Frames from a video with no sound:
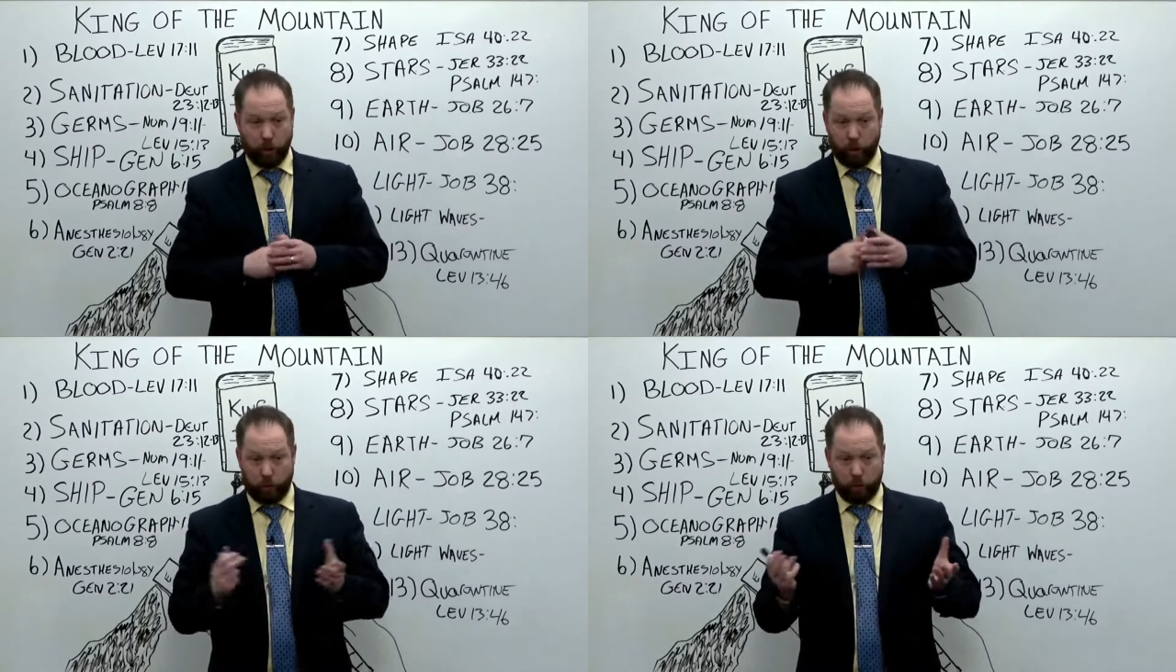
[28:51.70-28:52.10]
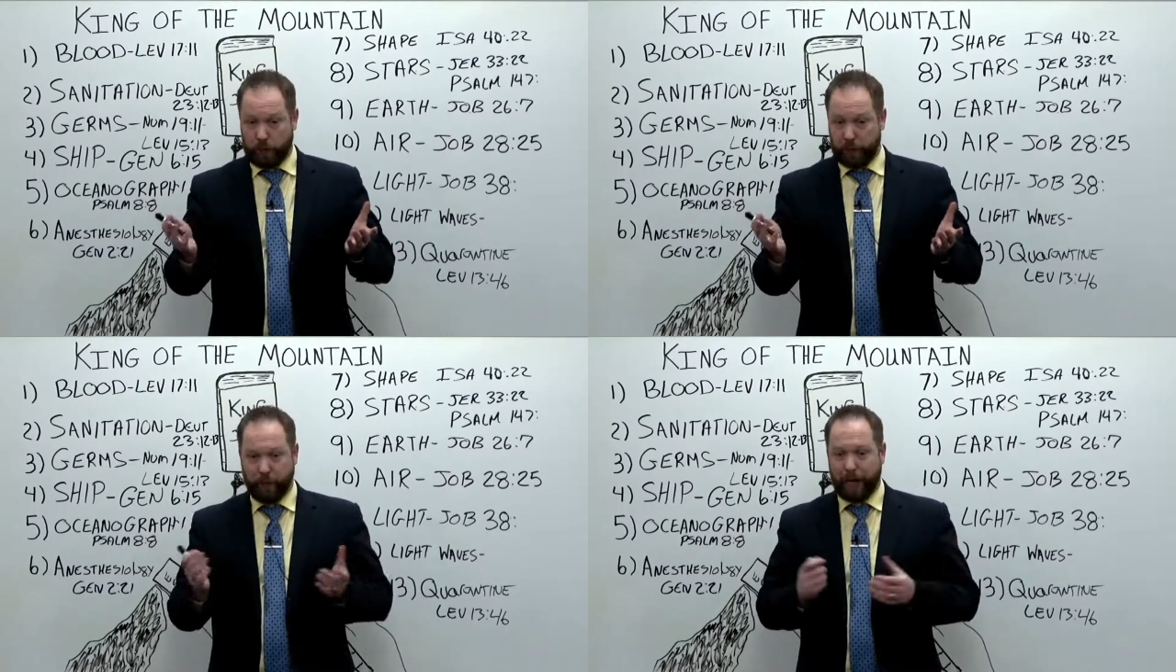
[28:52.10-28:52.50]
You
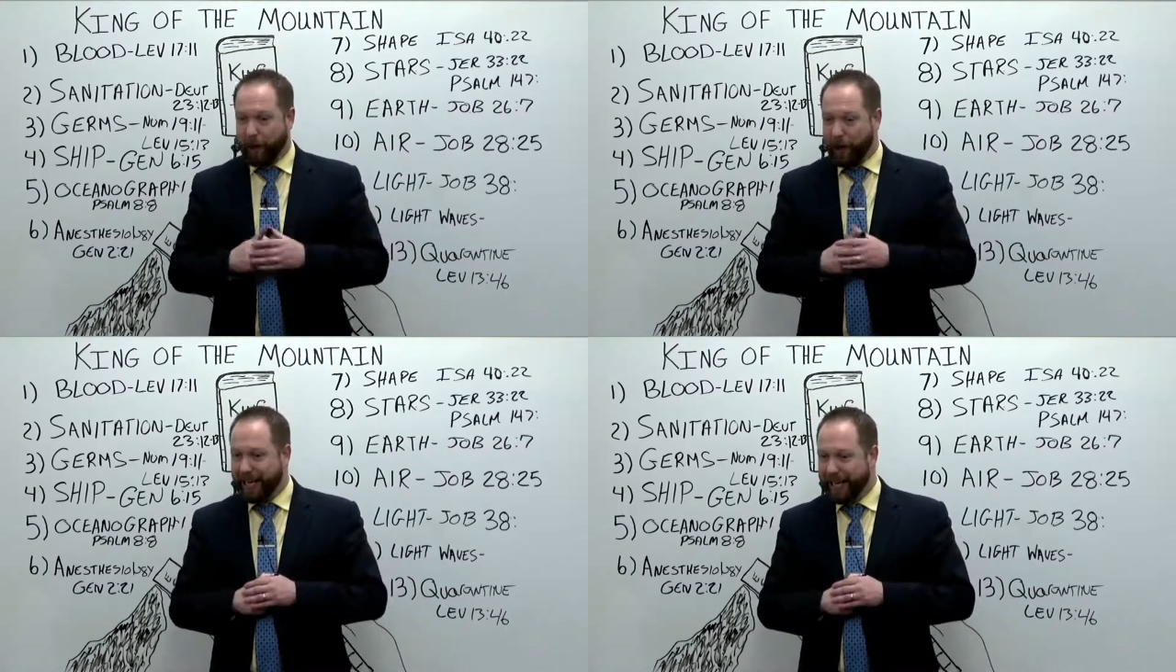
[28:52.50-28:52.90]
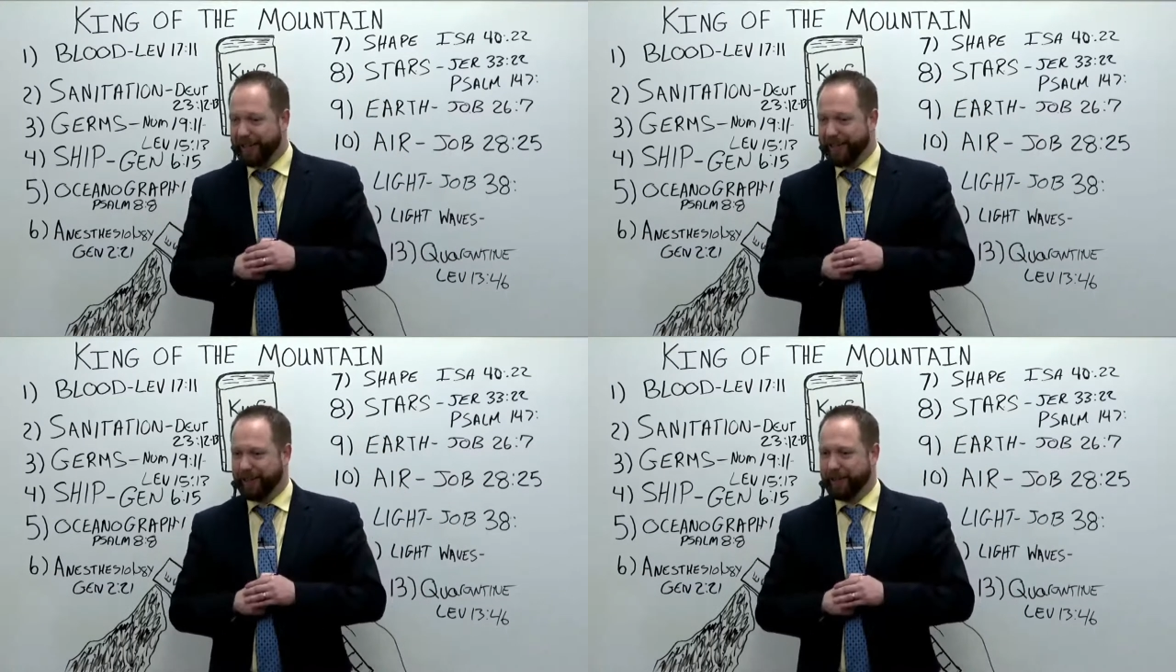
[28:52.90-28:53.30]
went and made
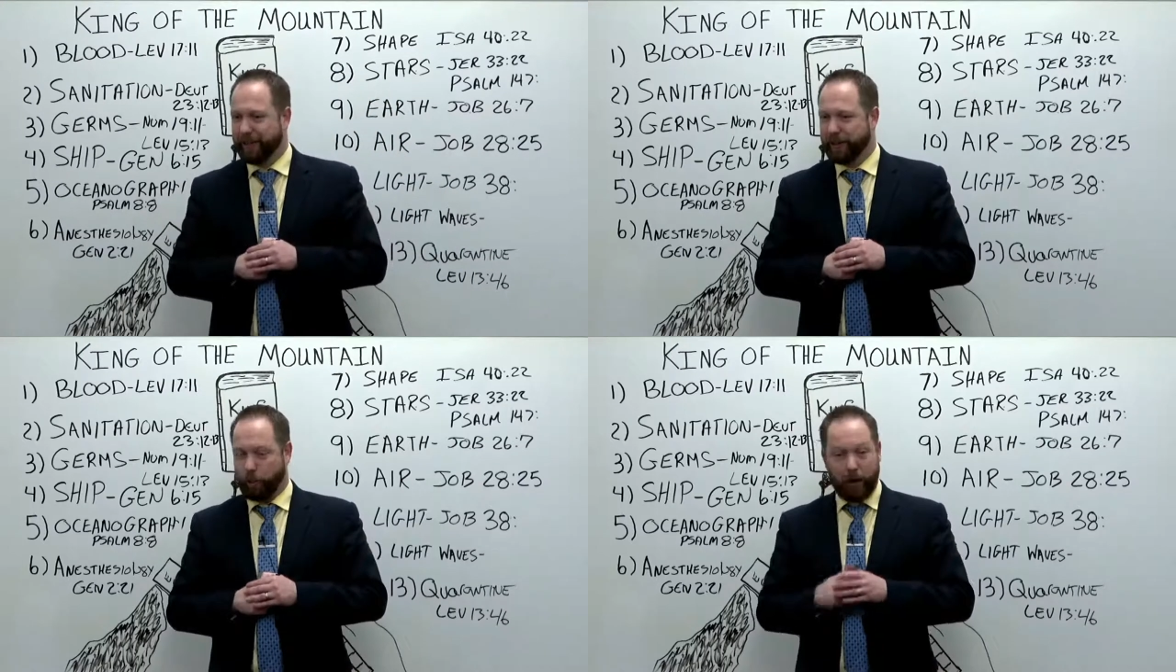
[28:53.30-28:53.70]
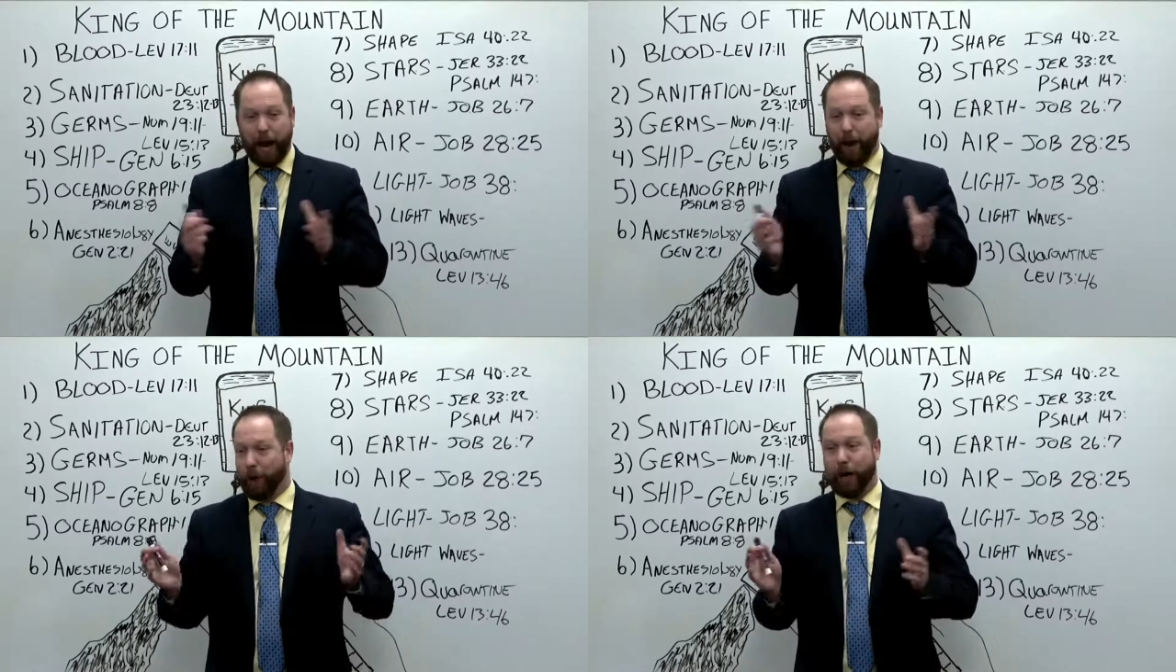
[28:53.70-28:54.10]
money.
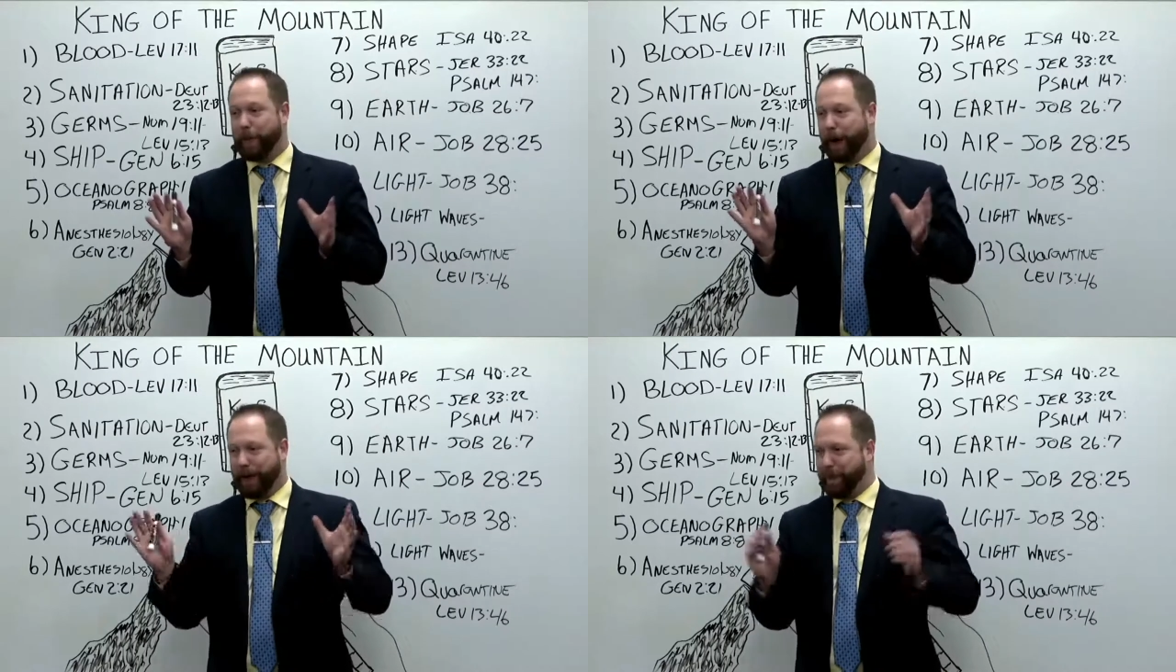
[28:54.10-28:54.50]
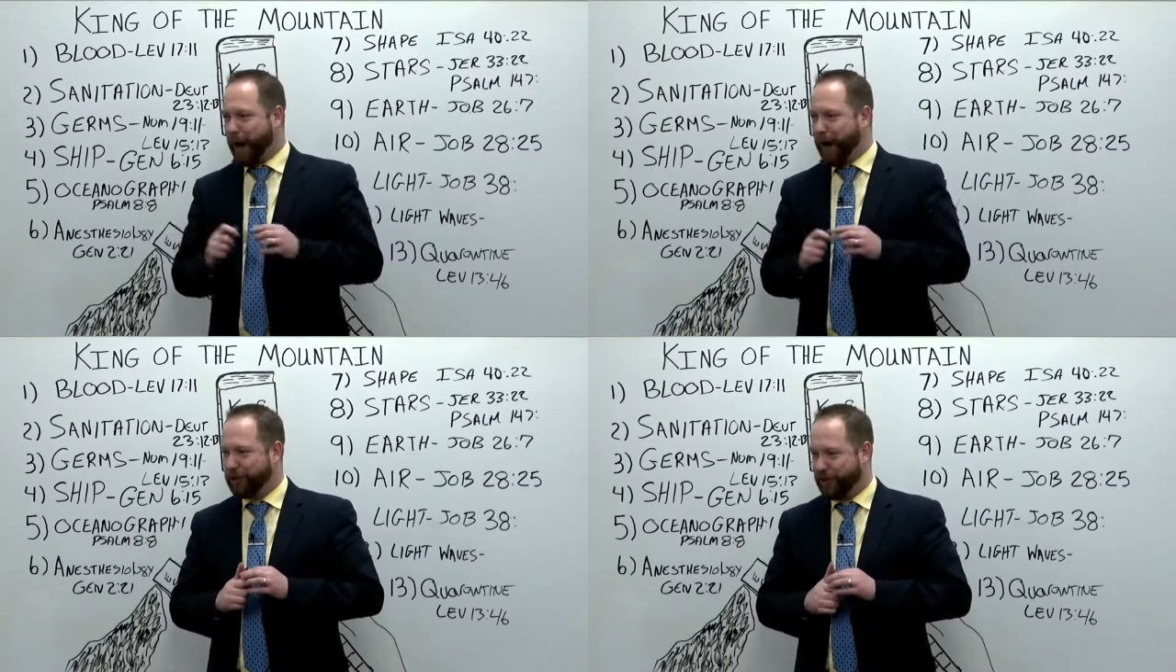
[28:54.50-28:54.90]
We're not worried about it. I
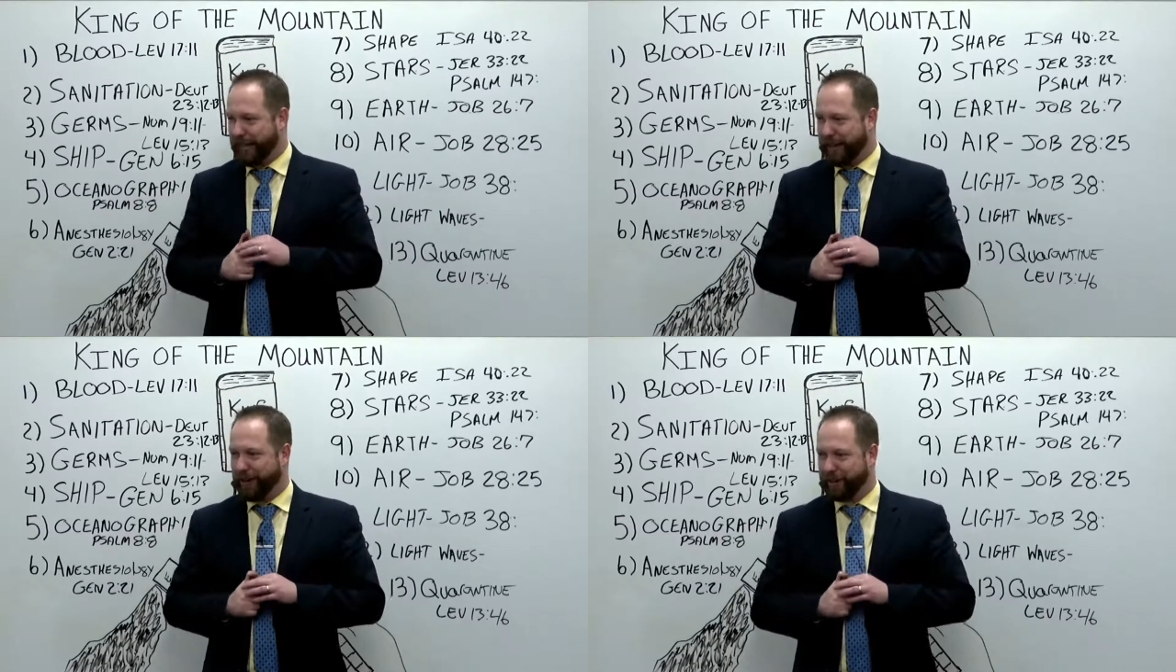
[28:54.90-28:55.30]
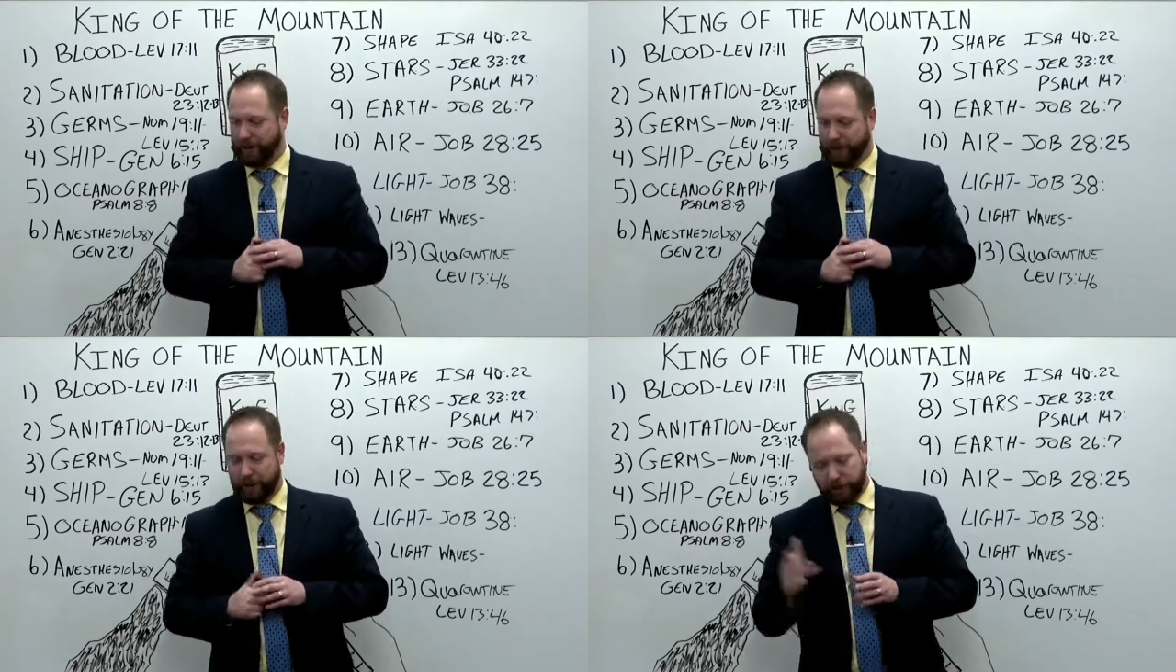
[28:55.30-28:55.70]
promise you here.